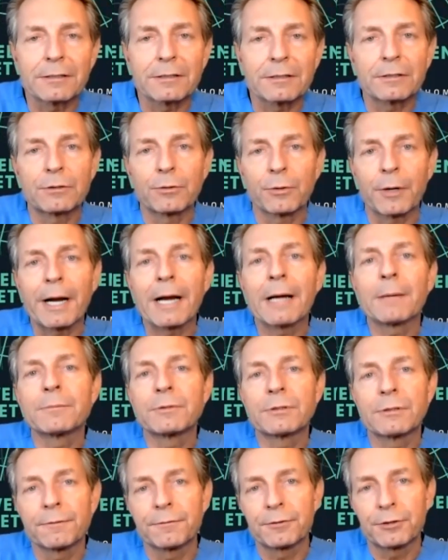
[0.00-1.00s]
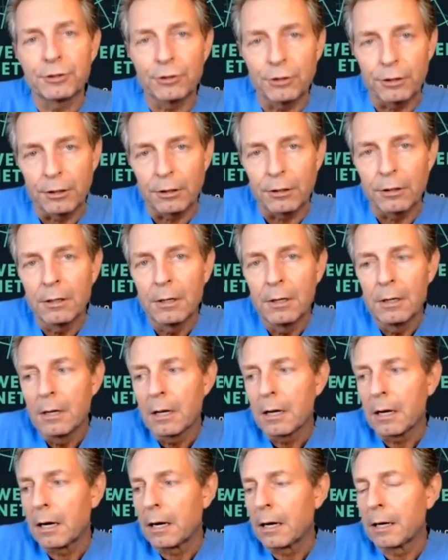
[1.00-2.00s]
grams of sugar,
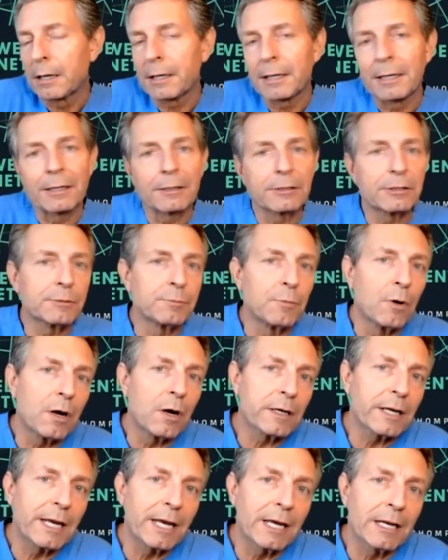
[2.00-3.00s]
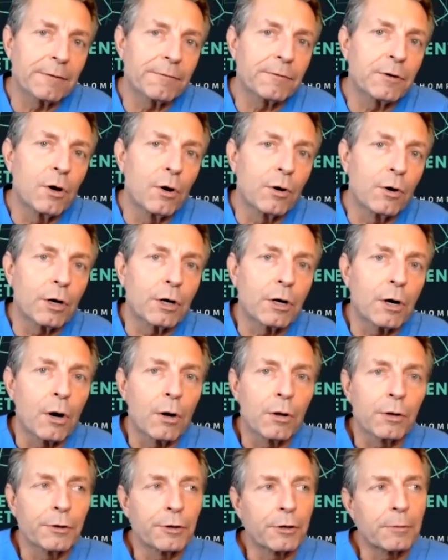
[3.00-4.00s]
in a small can of
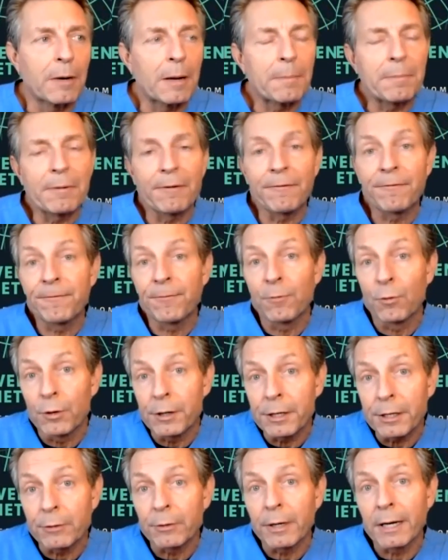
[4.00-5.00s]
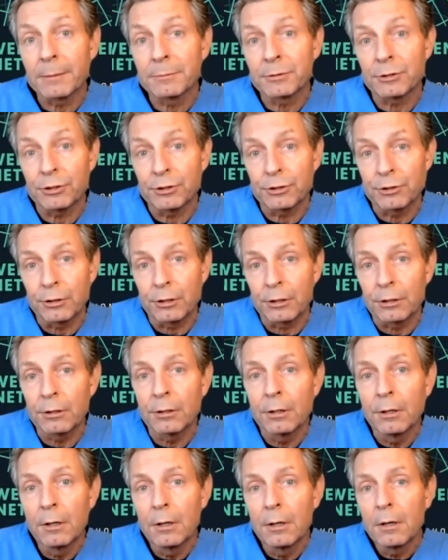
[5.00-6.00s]
Coca-Cola, there might be 40 grams of
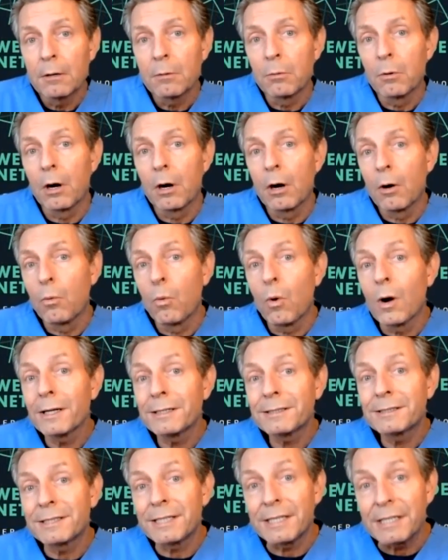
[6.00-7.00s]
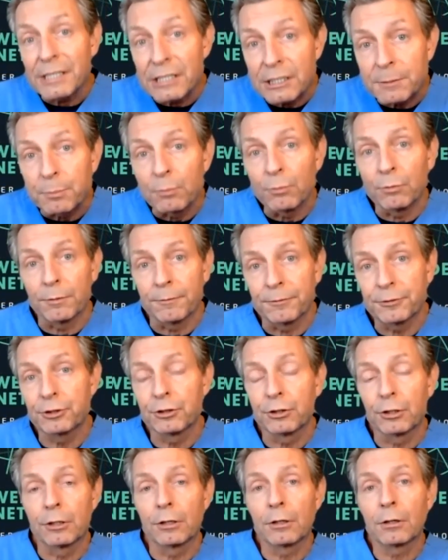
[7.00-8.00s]
sugar. Well, 1 teaspoon of
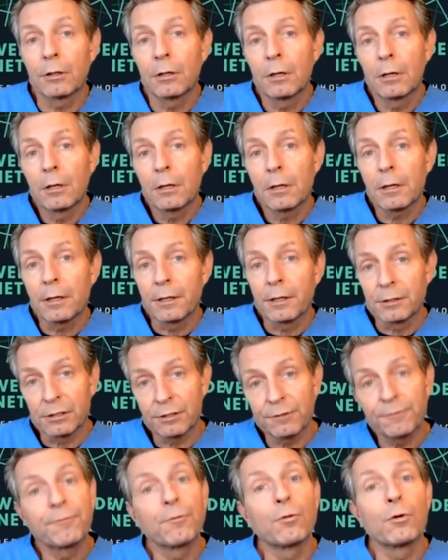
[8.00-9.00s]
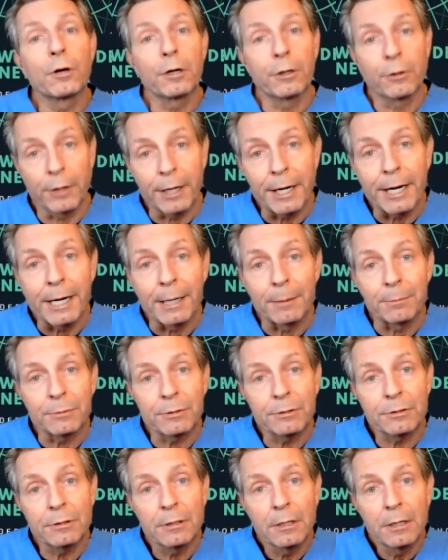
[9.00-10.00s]
sugar is 4
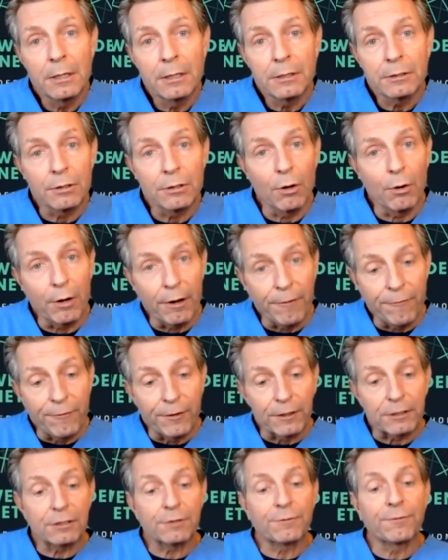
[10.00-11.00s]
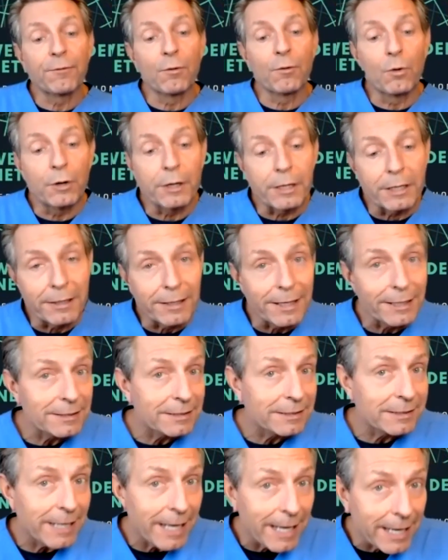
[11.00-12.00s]
grams. So if it's 40,
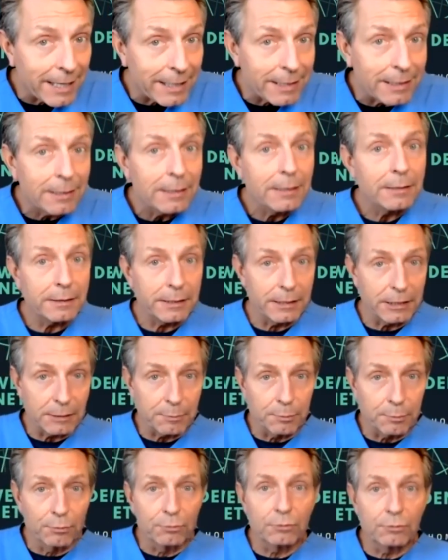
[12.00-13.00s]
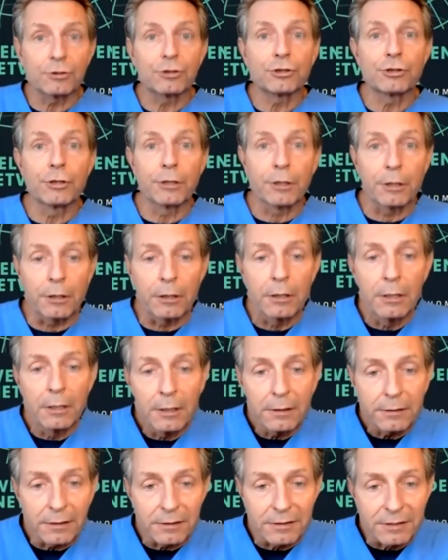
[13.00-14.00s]
that's 10 teaspoons of sugar
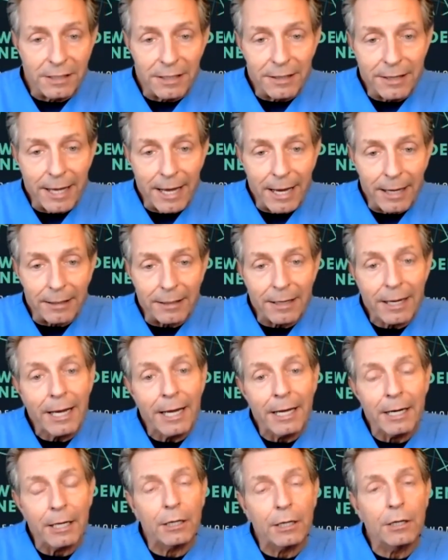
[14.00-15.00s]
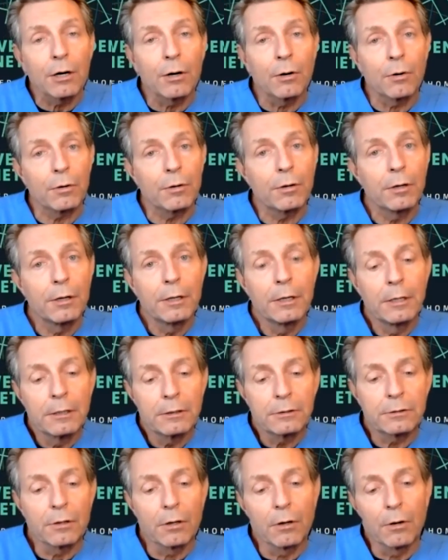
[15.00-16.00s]
that's in that can of Coke.
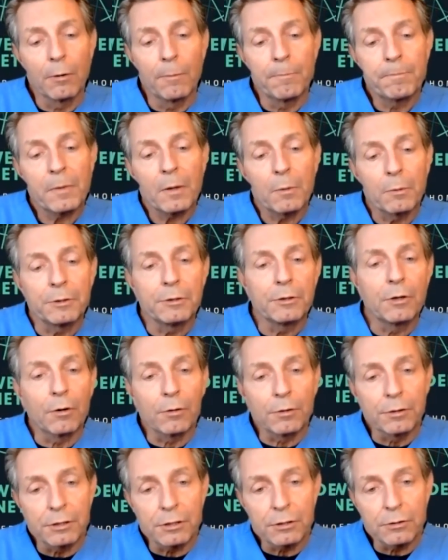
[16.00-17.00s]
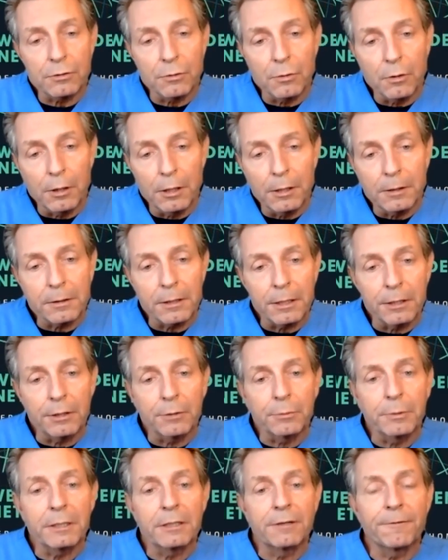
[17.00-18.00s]
So when you go to the store and you
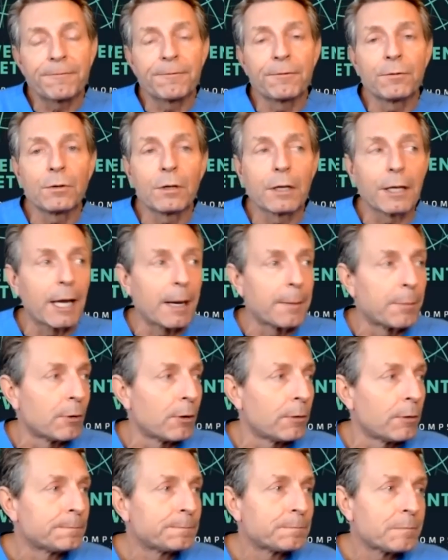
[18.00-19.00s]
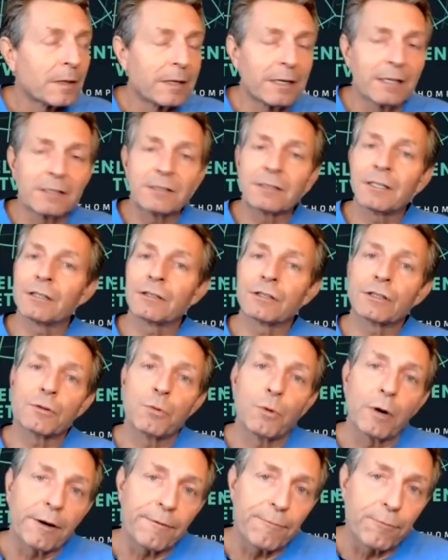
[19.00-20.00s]
read the food label and it says
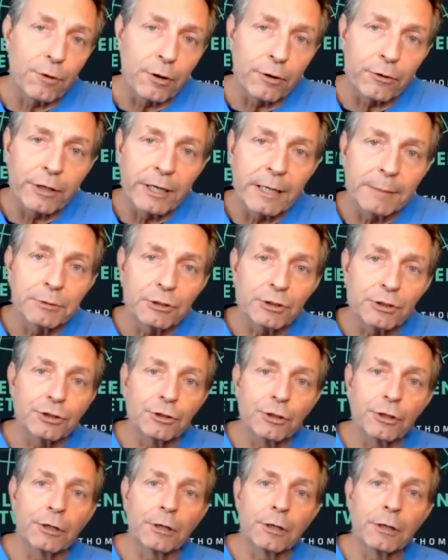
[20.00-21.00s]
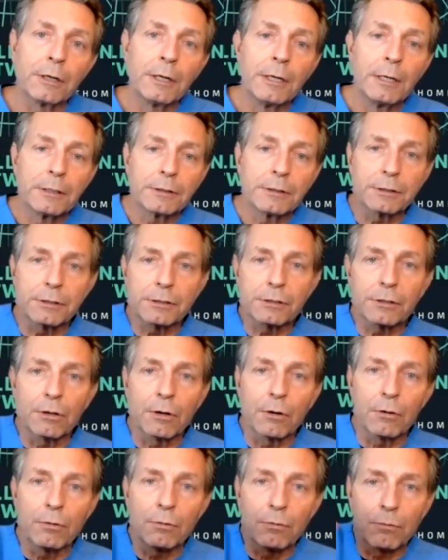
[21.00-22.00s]
24 grams of sugar, just
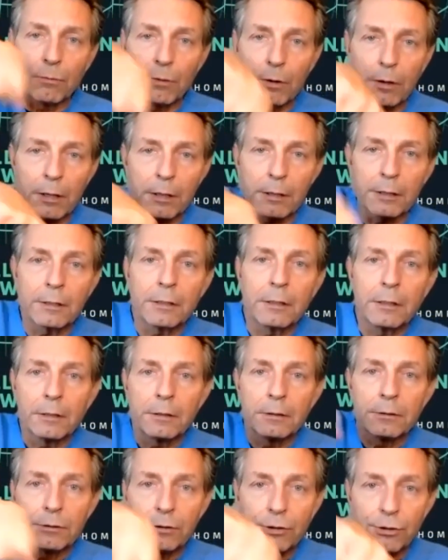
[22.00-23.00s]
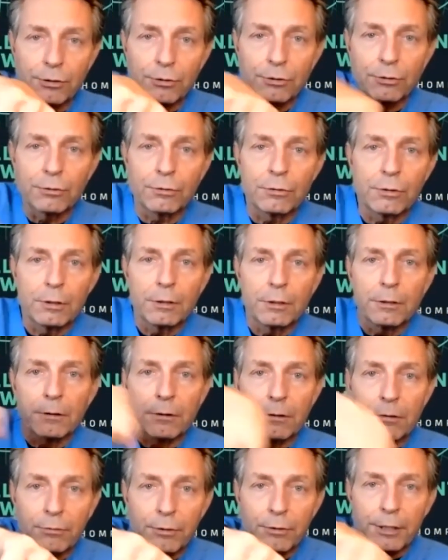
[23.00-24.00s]
go 1, 2,
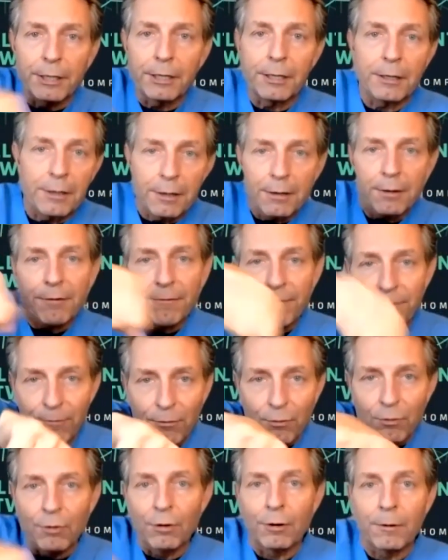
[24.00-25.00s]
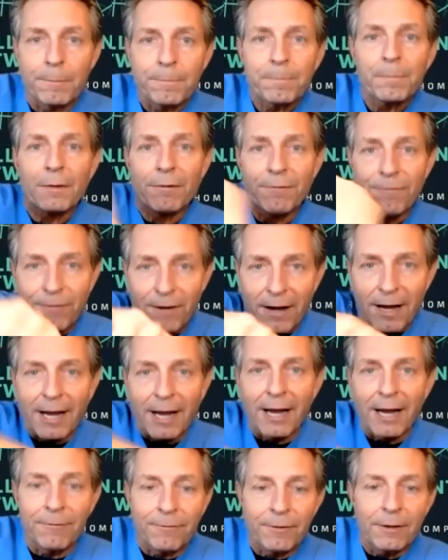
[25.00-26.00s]
3, 4,
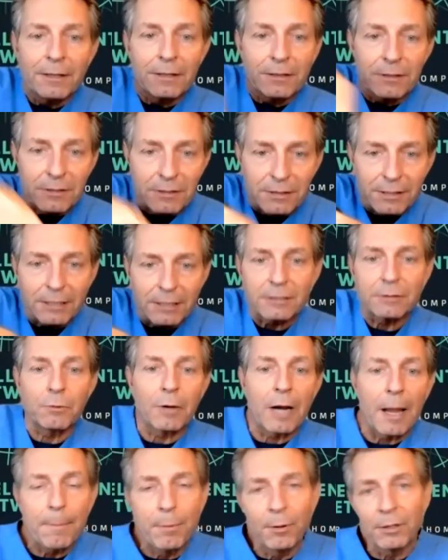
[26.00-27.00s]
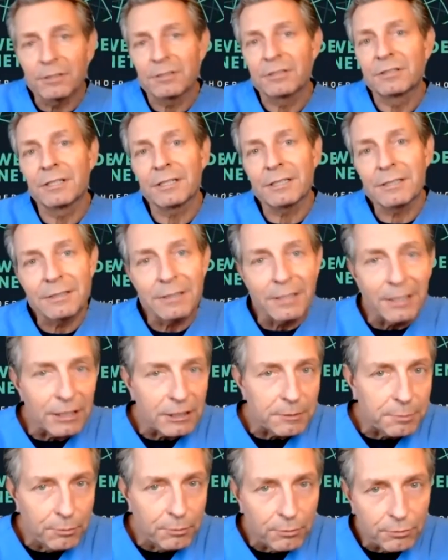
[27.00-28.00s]
5, 6. When I put 6
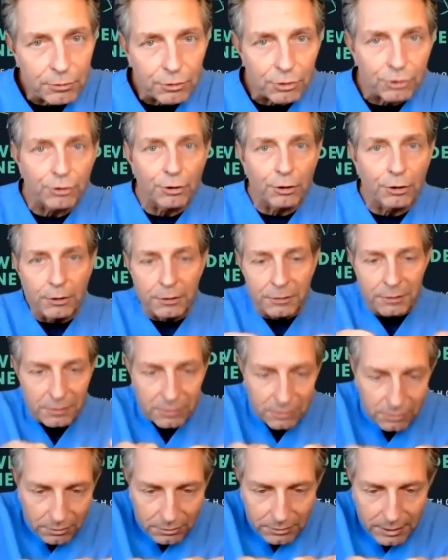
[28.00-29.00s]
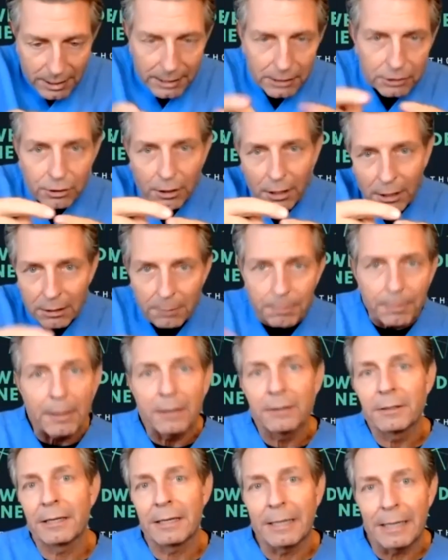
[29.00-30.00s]
teaspoons of sugar in this little tiny chocolate bar
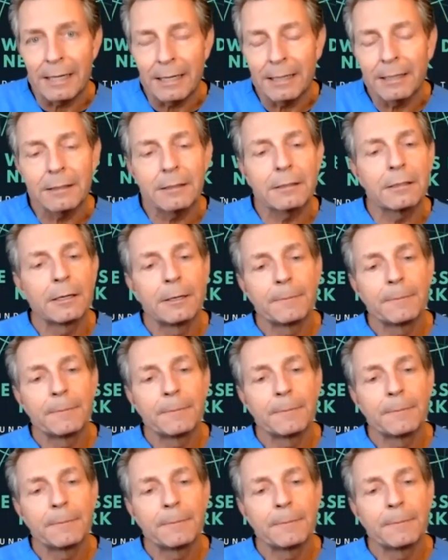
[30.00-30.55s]
and then eat it,